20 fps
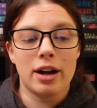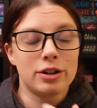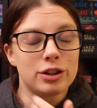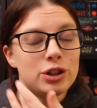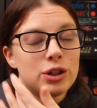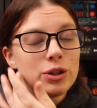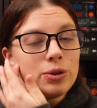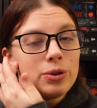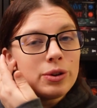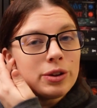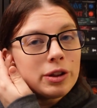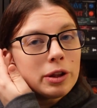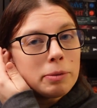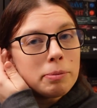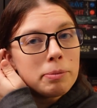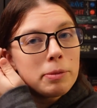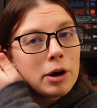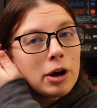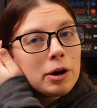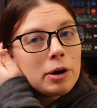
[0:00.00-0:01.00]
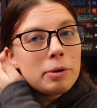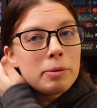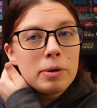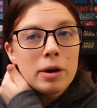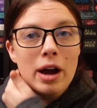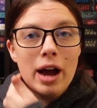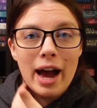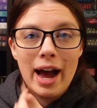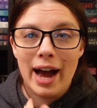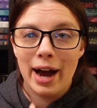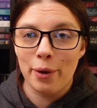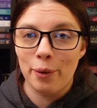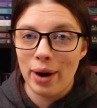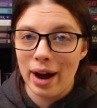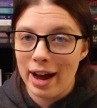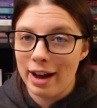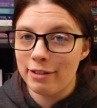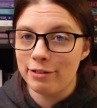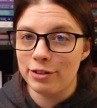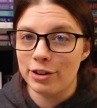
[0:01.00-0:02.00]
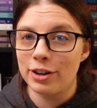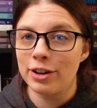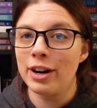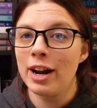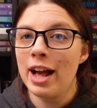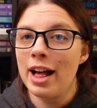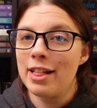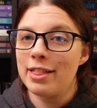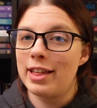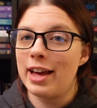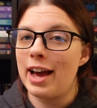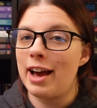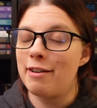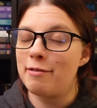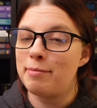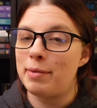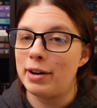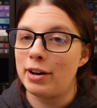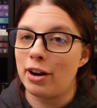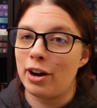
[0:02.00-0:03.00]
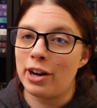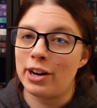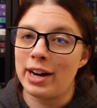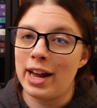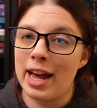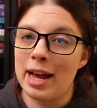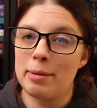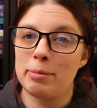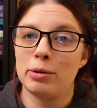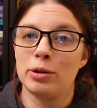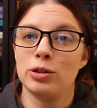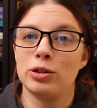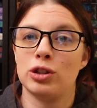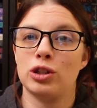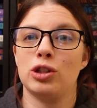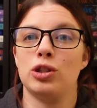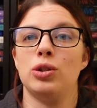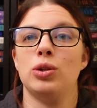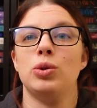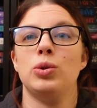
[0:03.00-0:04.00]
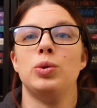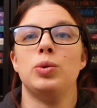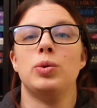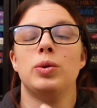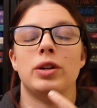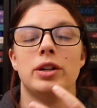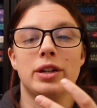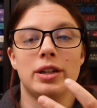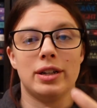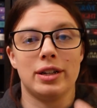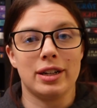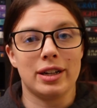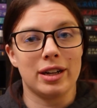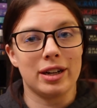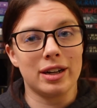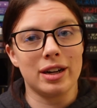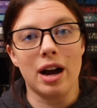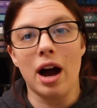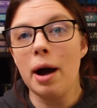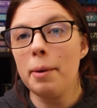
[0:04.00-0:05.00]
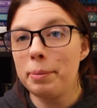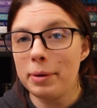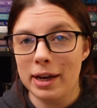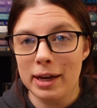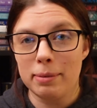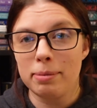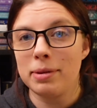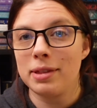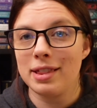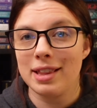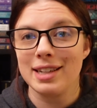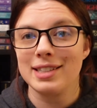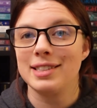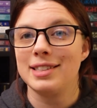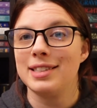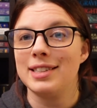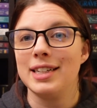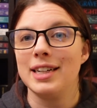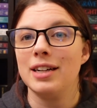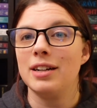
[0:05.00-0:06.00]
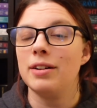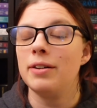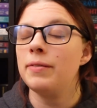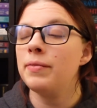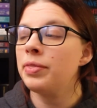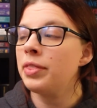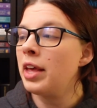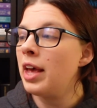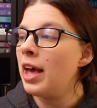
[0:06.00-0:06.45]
To the mer, however, they have been unable to upkeep this deal